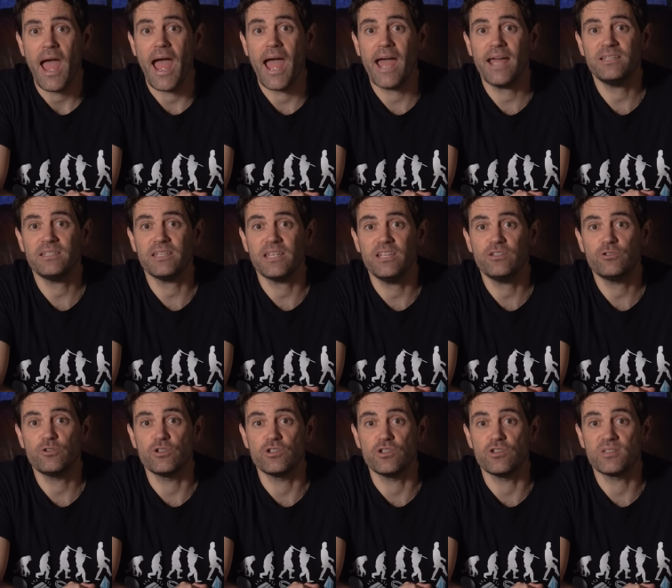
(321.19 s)
and
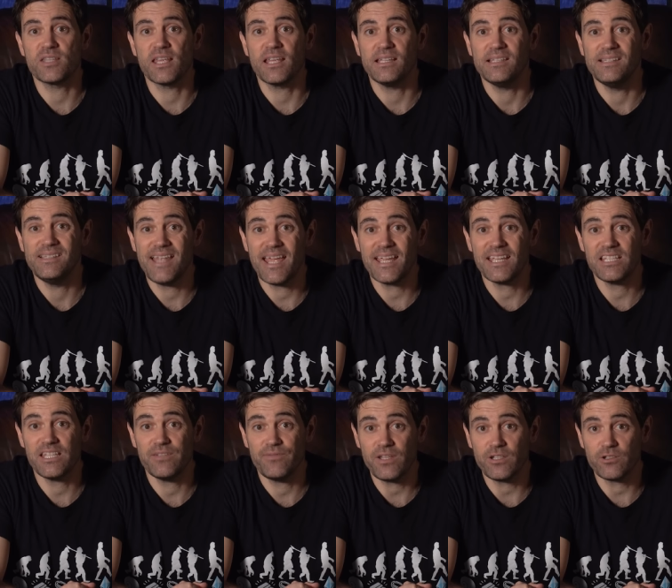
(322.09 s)
introducing
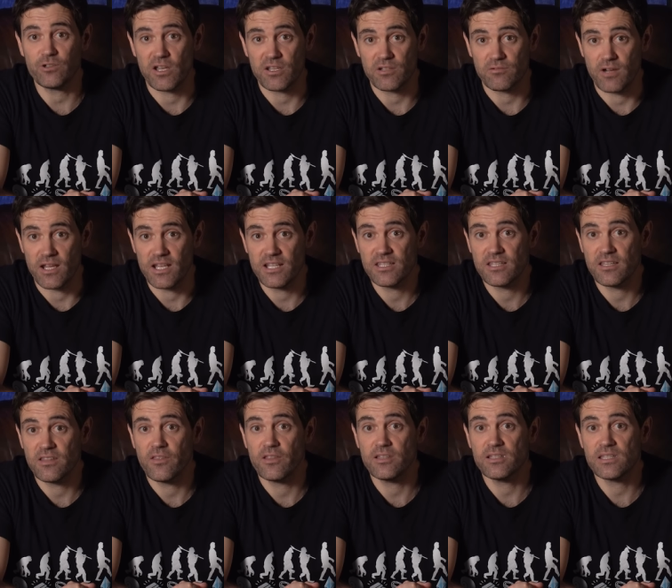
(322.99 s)
negative interest rates
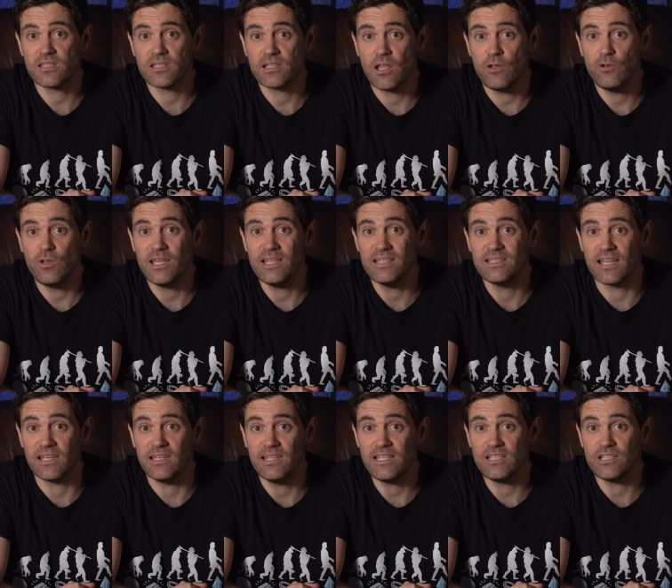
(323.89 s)
that slowly
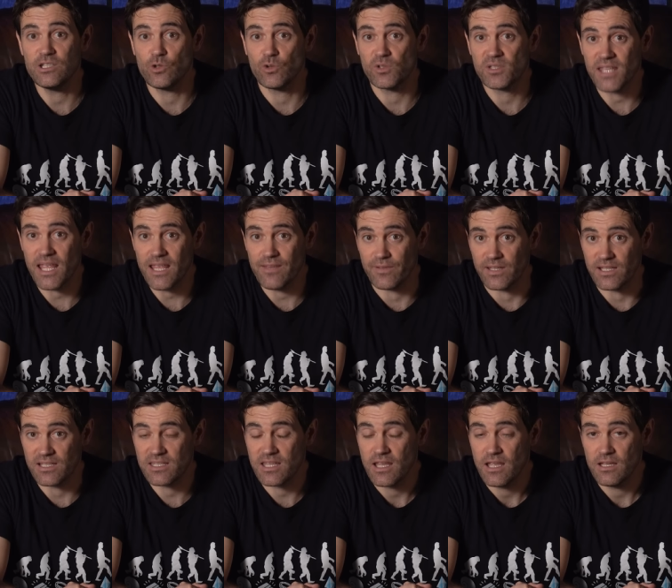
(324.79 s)
delete your
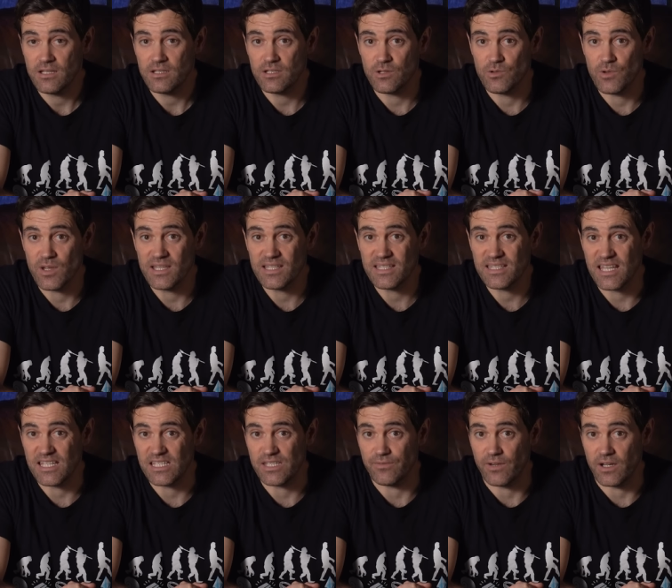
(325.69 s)
savings to
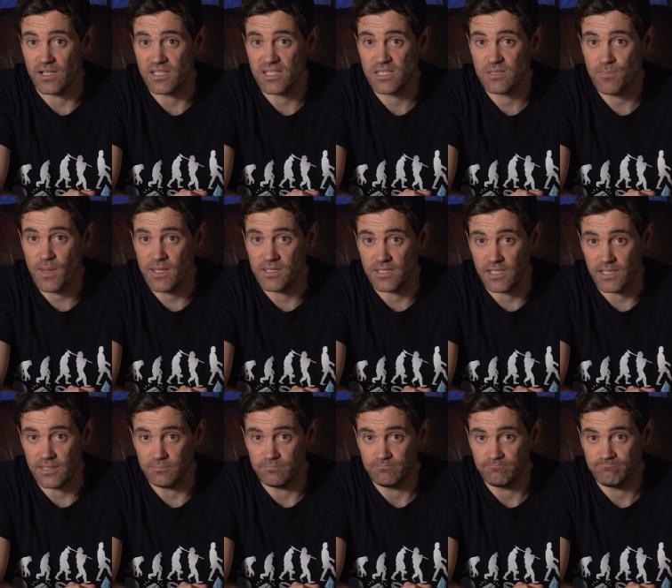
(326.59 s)
incentivize
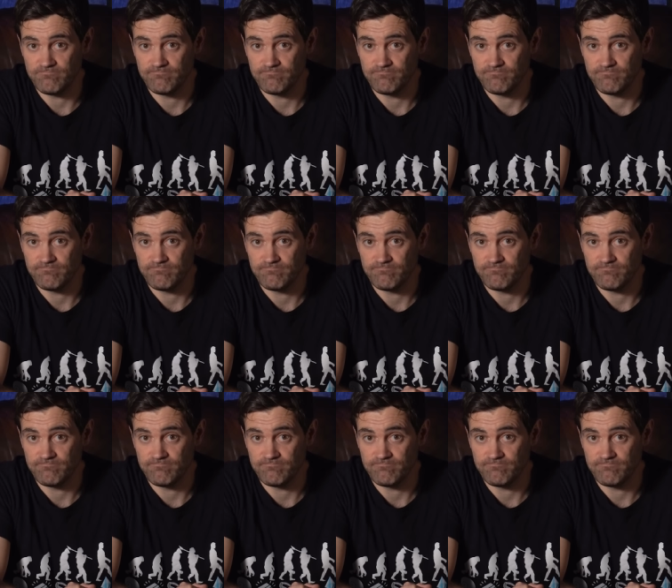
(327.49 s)
spending.